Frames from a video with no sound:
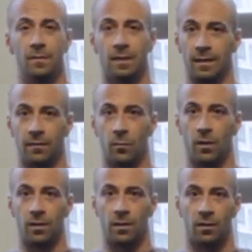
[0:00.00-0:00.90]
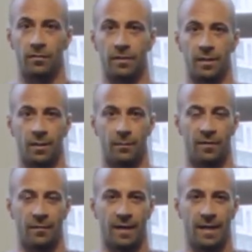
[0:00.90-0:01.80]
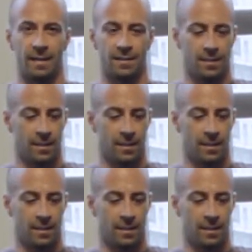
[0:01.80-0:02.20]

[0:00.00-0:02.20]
like the one hovering above my head.